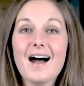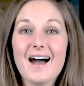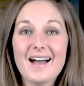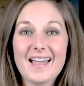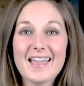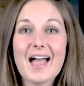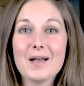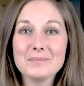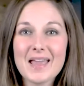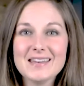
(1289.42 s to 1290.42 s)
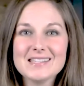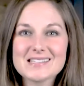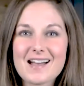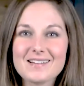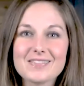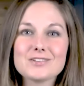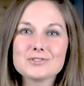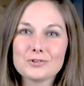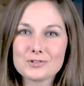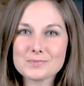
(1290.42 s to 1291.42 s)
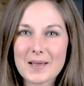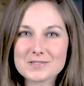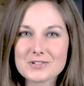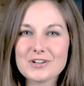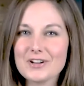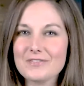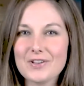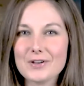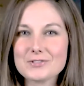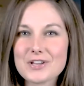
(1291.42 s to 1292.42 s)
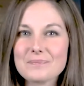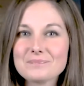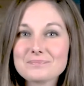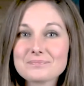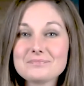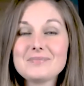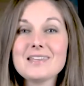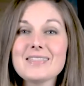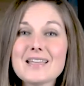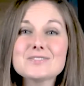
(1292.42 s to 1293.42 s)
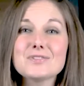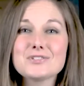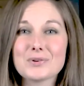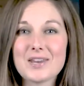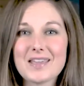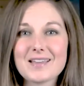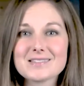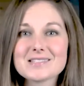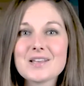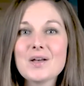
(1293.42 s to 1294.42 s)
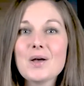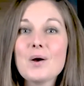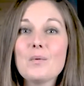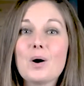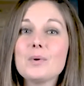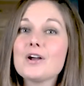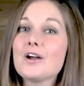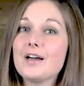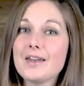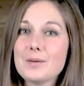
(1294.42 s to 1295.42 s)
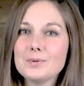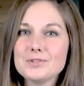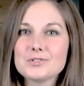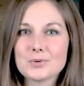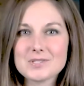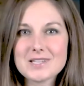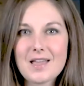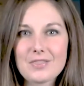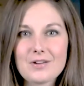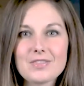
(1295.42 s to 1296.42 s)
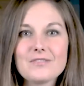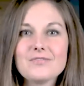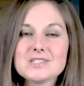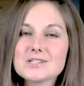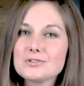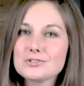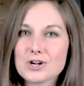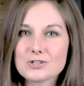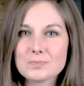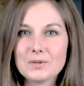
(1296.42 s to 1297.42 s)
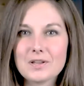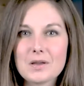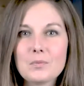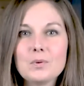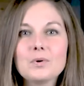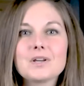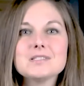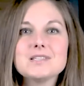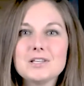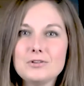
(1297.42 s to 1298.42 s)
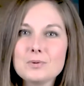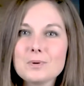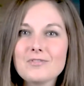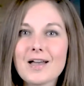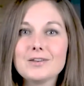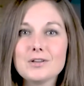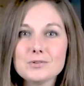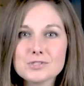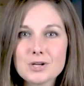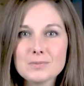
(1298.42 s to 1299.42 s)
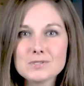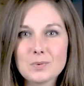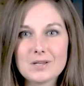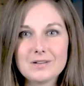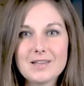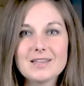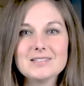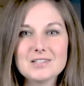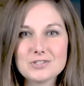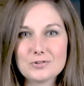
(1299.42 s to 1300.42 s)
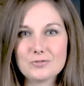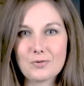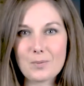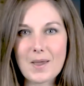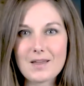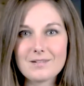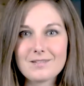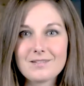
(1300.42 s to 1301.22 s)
Hi, I'm Katie Sally, the children's pastor here at Fellowship. Thanks for joining us. While we are unable to join together in the physical church building, we will continue to provide new sermons weekly in digital format.